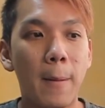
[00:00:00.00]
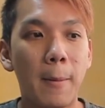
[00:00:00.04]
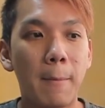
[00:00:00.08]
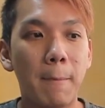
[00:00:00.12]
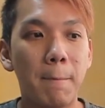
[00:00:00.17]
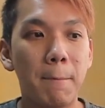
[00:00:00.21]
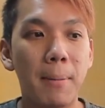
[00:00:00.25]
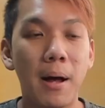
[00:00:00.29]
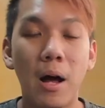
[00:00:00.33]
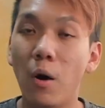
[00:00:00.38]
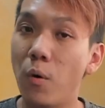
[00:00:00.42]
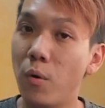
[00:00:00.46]

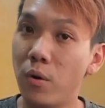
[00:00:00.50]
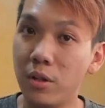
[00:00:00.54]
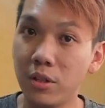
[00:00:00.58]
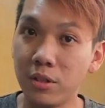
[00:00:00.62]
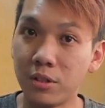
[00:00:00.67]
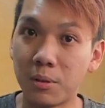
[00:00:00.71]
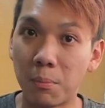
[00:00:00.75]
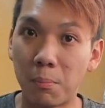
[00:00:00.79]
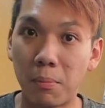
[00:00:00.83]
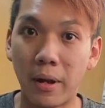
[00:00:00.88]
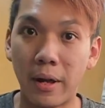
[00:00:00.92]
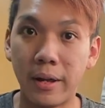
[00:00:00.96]
power
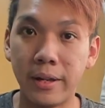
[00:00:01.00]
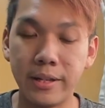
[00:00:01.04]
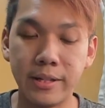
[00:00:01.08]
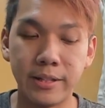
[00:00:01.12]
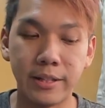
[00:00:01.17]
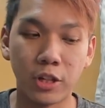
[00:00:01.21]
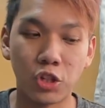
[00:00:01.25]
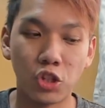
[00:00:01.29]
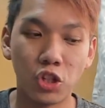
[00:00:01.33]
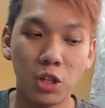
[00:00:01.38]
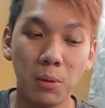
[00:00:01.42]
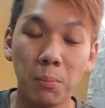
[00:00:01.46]
supply is
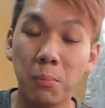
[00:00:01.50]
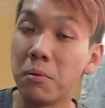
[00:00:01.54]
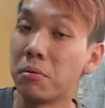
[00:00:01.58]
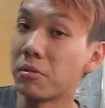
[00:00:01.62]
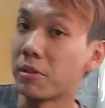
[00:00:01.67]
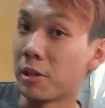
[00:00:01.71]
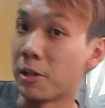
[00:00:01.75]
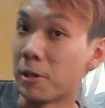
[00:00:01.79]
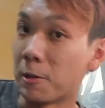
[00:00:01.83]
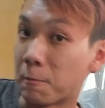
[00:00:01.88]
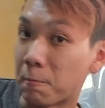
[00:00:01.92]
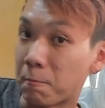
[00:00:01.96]
actually built
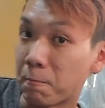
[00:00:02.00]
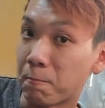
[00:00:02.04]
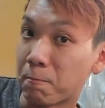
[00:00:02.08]
in.